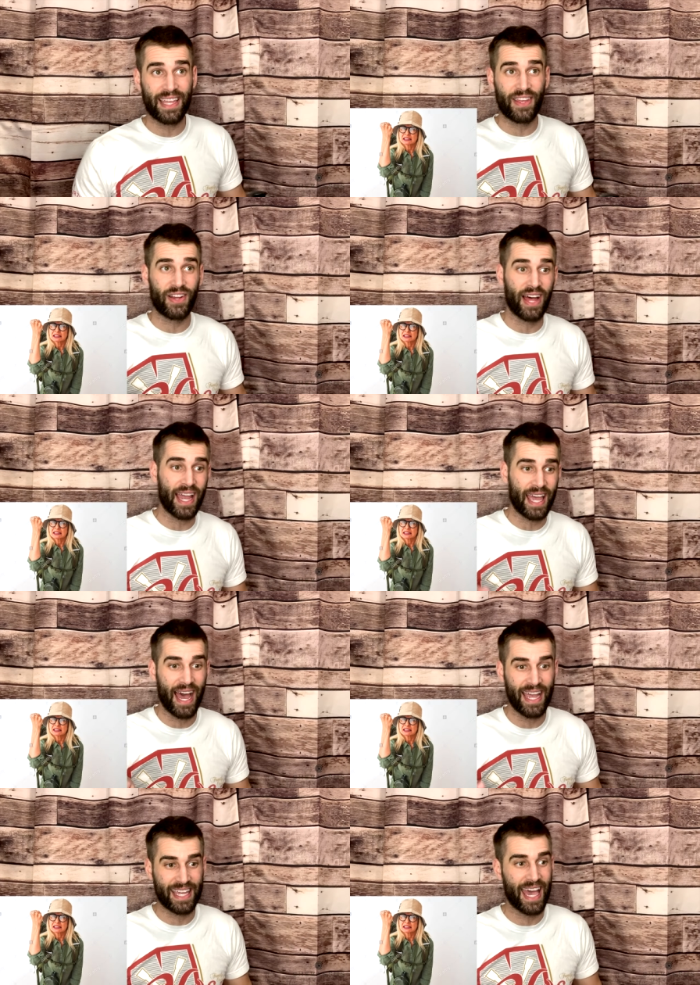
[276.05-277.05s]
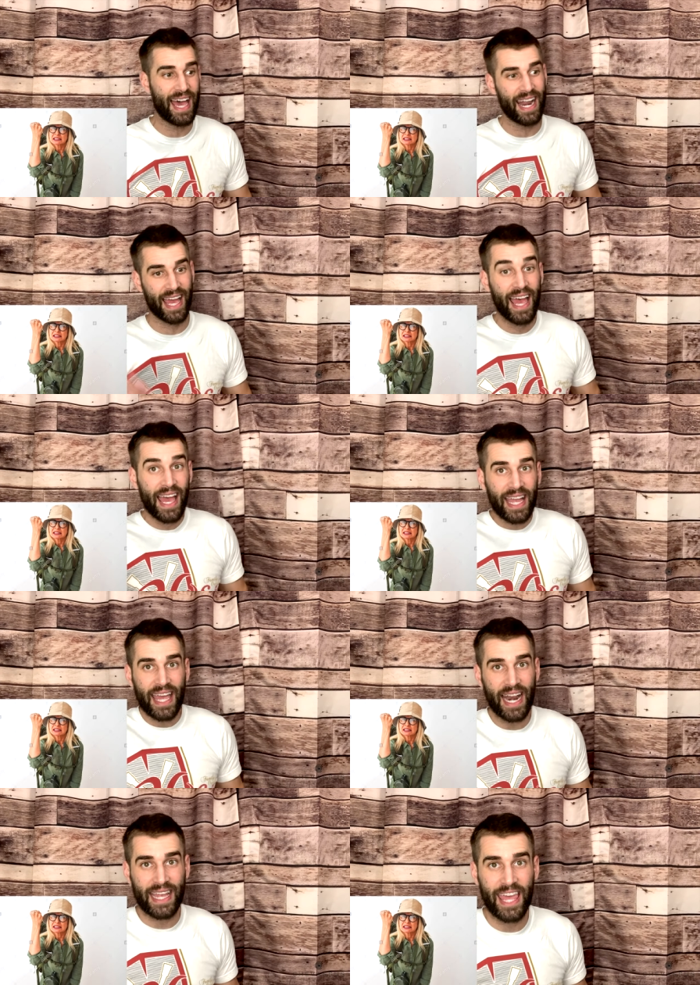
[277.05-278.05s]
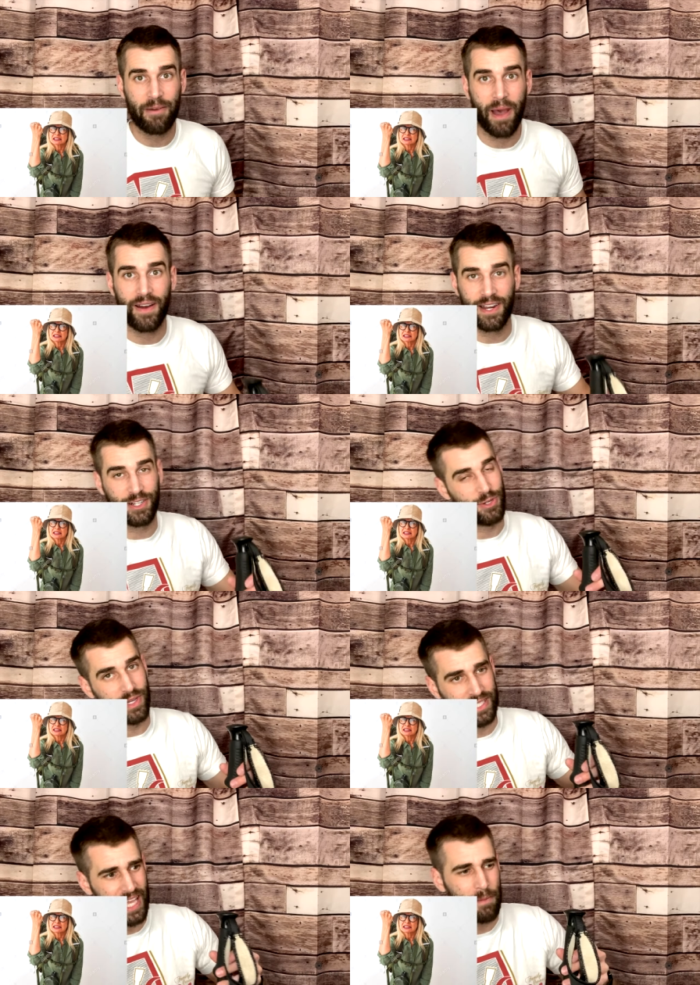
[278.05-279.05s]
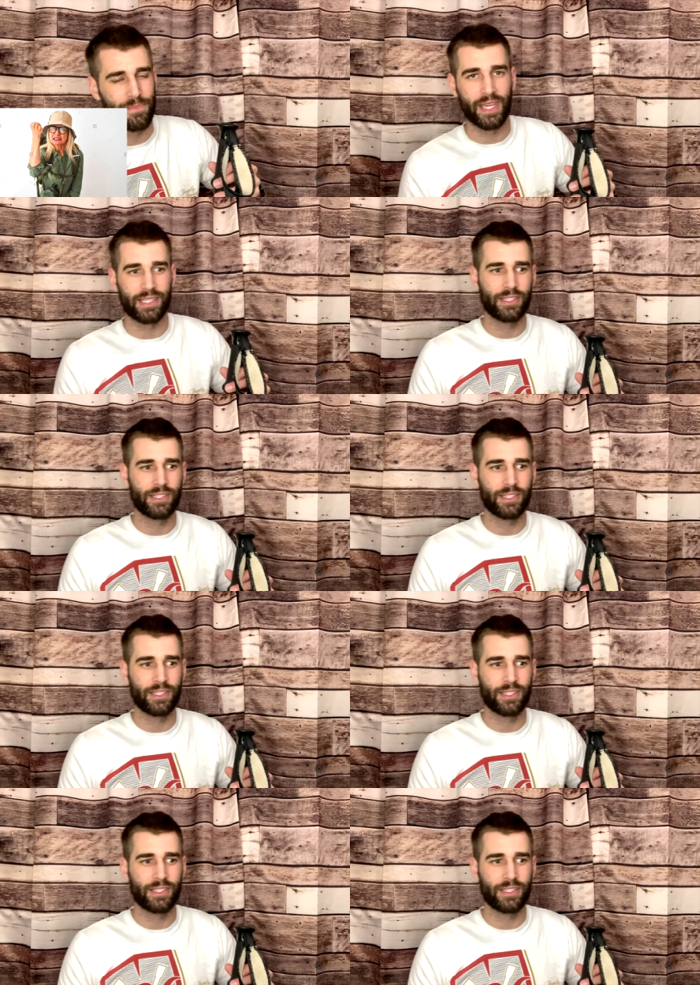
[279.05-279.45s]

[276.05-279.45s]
And they're like, I kind of kind of came out here to escape this.